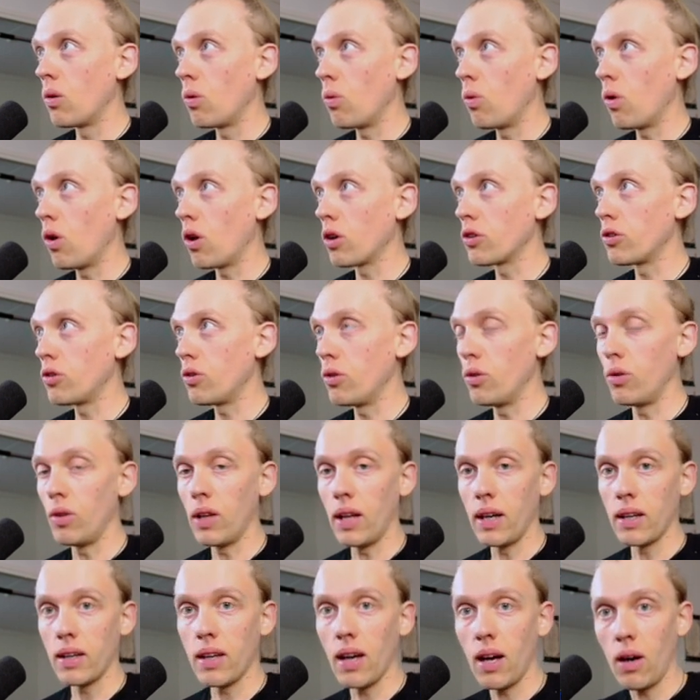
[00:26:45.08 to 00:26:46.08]
walkthrough,
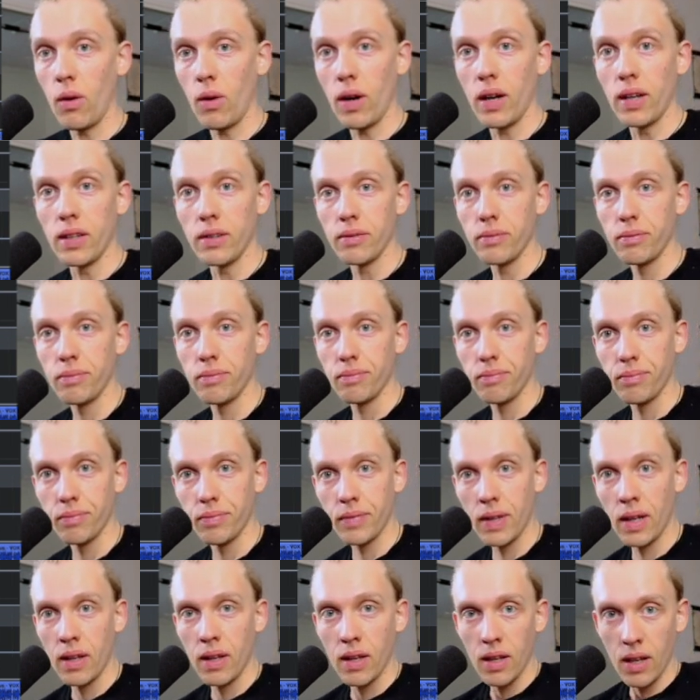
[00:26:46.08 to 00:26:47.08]
like
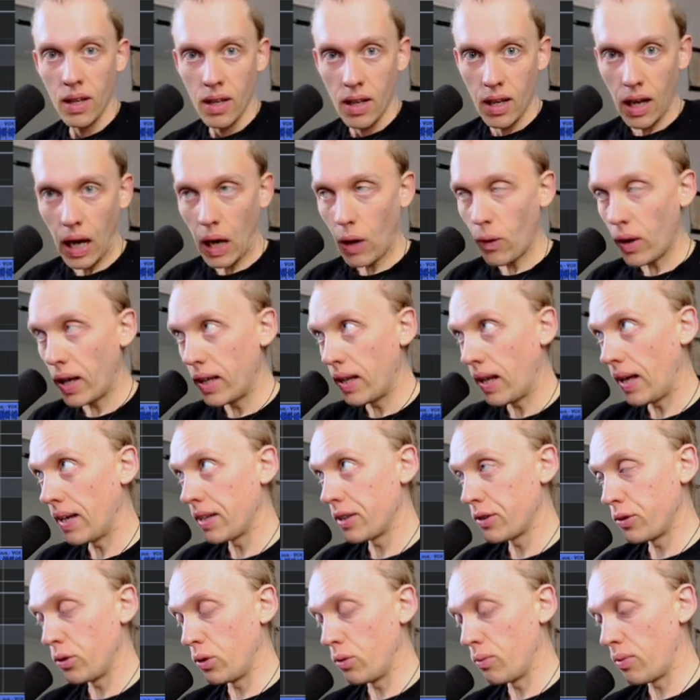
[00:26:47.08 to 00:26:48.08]
how I
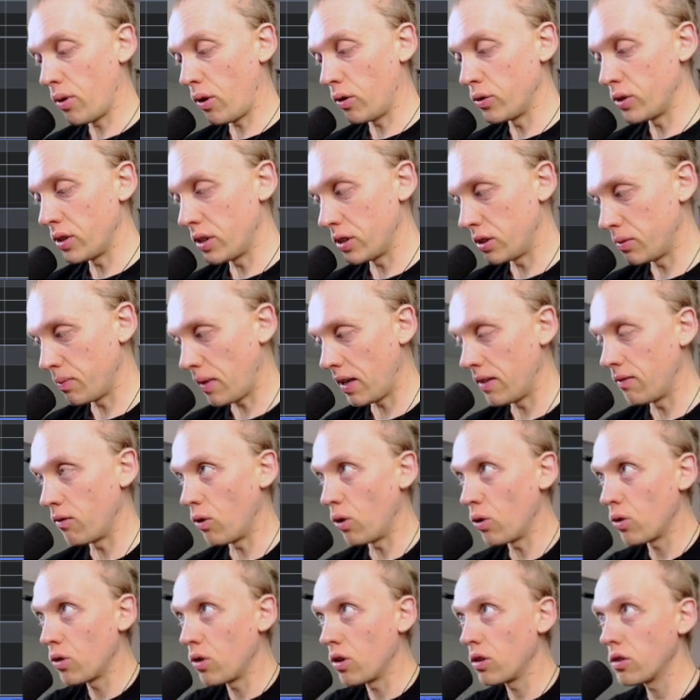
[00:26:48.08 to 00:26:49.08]
like to process my
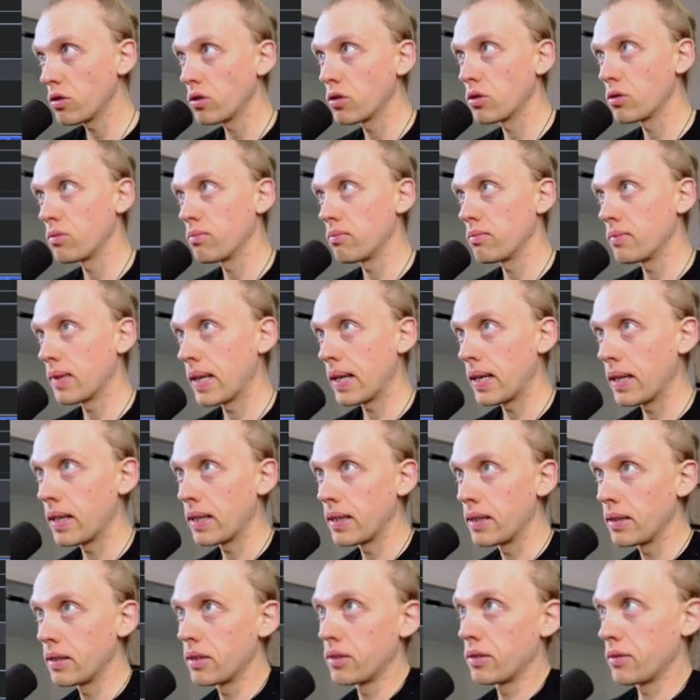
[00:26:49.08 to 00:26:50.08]
vocals.
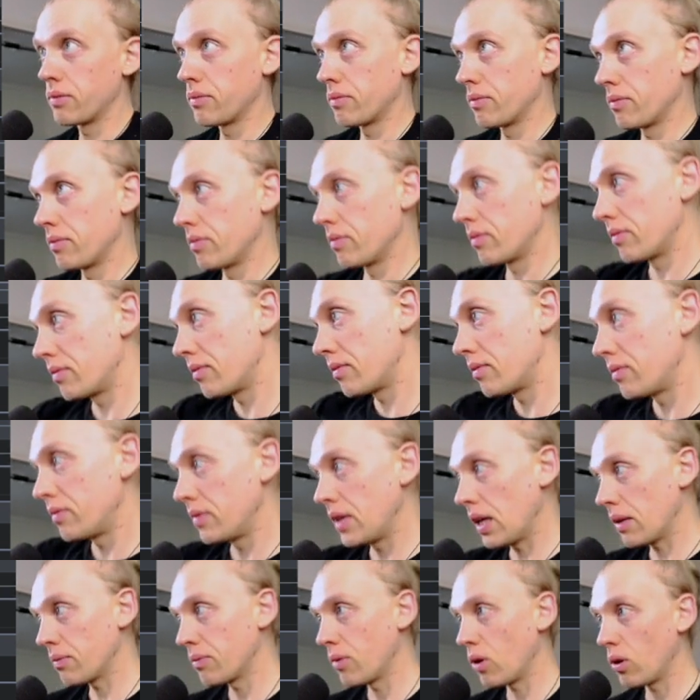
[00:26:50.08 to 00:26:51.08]
And
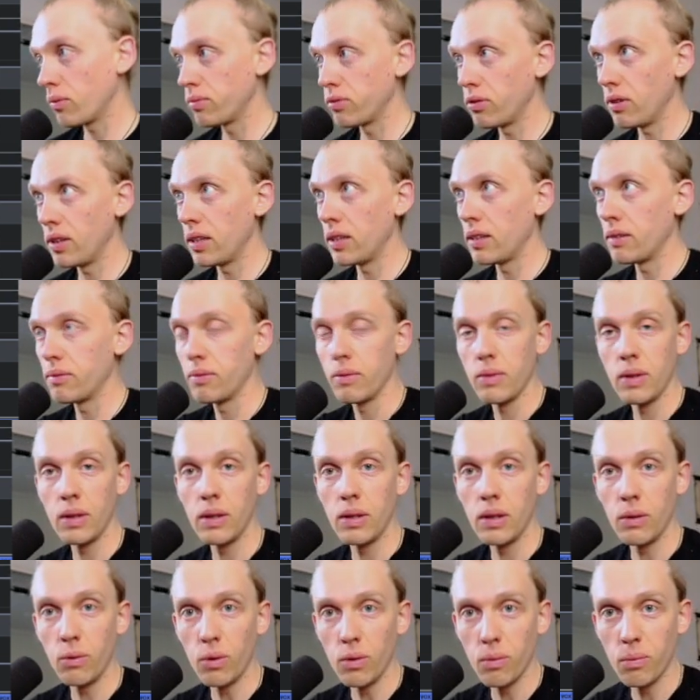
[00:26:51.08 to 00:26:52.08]
yeah, hopefully
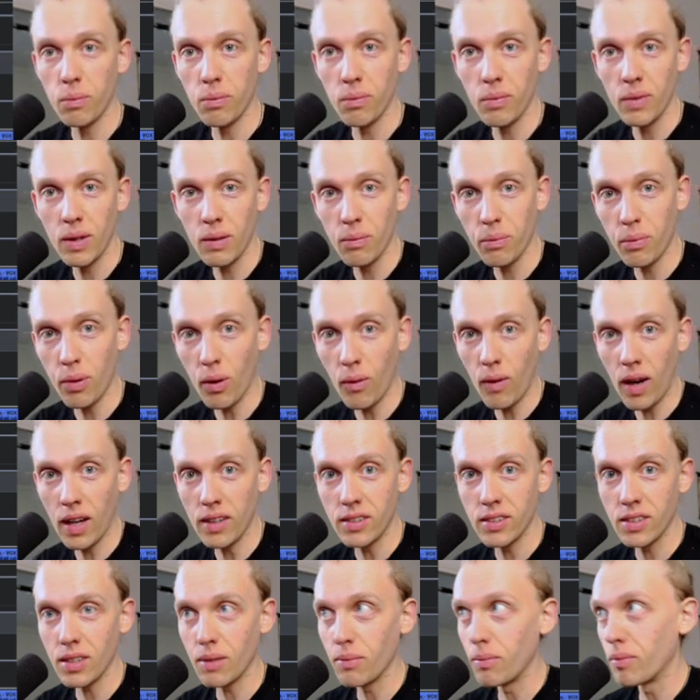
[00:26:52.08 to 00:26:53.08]
it will
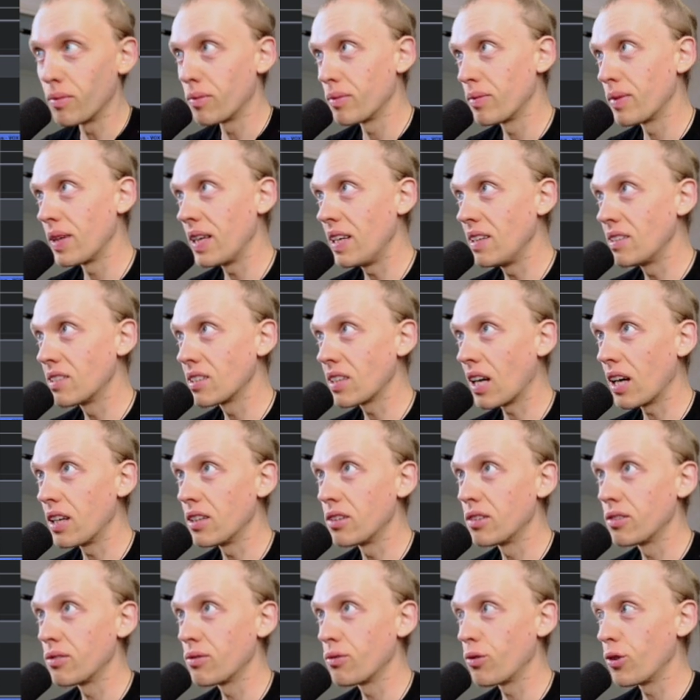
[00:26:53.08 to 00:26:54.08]
provide some
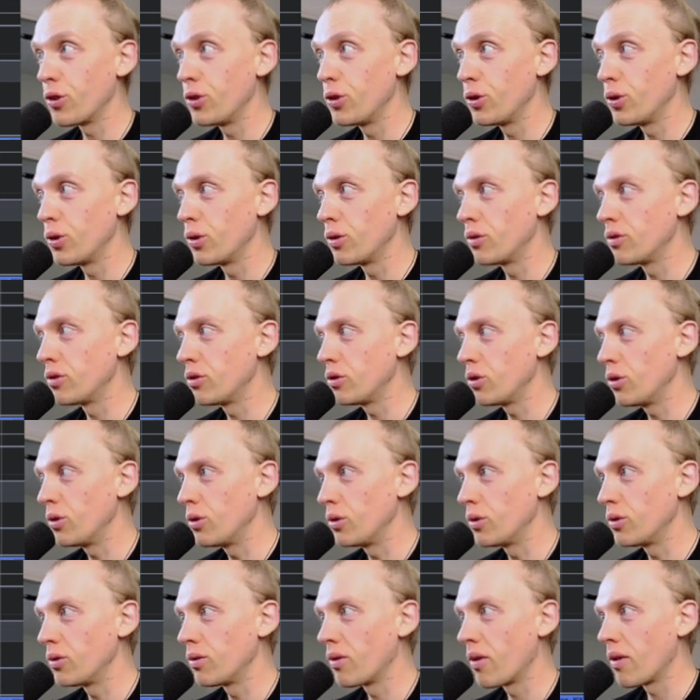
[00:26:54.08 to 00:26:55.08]
insight for you
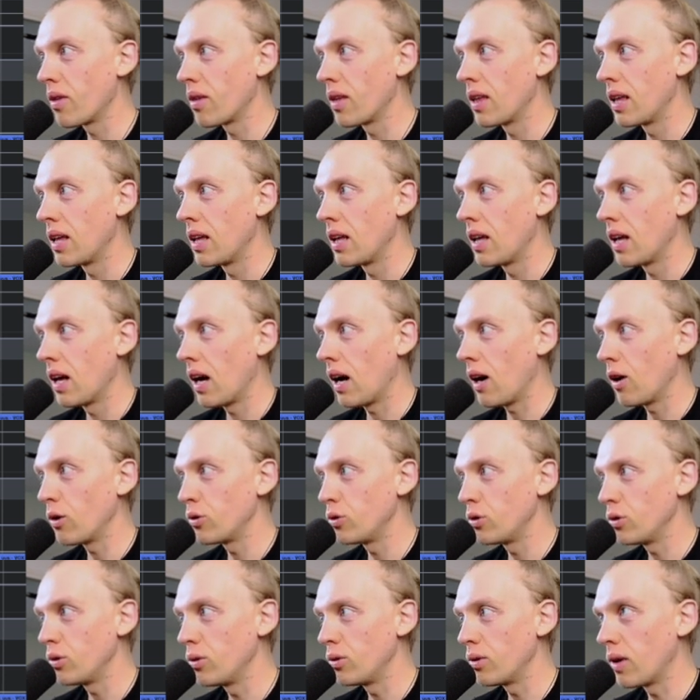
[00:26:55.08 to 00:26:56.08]
to how
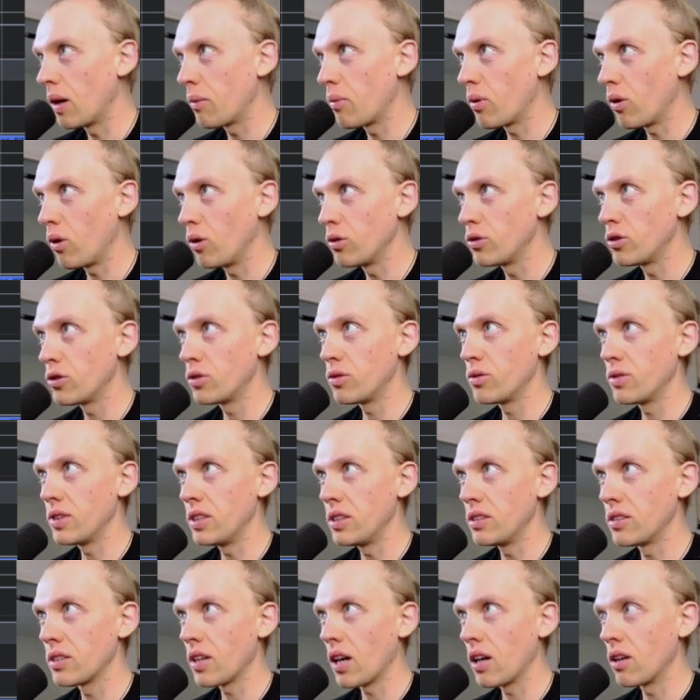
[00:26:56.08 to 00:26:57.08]
to approach
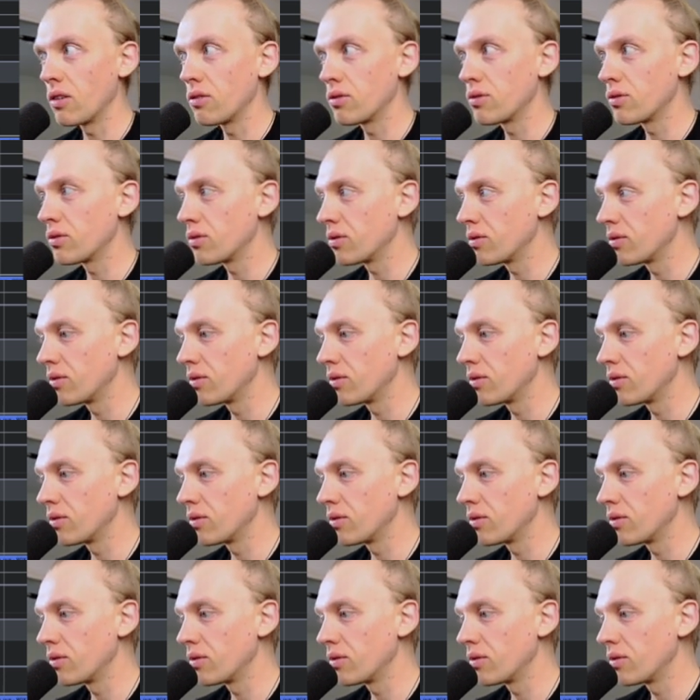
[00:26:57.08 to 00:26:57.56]
these kind of